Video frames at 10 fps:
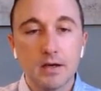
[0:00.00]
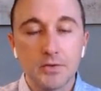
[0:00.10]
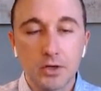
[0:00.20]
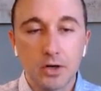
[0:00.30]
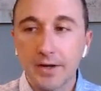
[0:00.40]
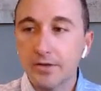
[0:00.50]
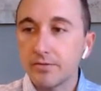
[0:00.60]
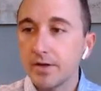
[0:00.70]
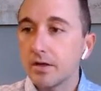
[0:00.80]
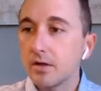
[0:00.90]
during our next
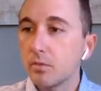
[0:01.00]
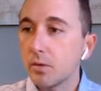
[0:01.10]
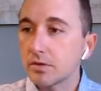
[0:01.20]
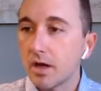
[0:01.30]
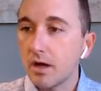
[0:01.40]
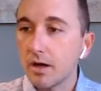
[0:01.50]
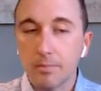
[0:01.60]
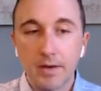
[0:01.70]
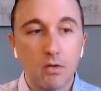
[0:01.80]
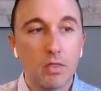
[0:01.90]
video, we will talk
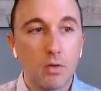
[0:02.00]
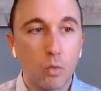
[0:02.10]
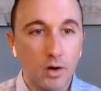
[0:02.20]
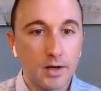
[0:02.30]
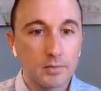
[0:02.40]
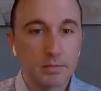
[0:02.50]
about the workup.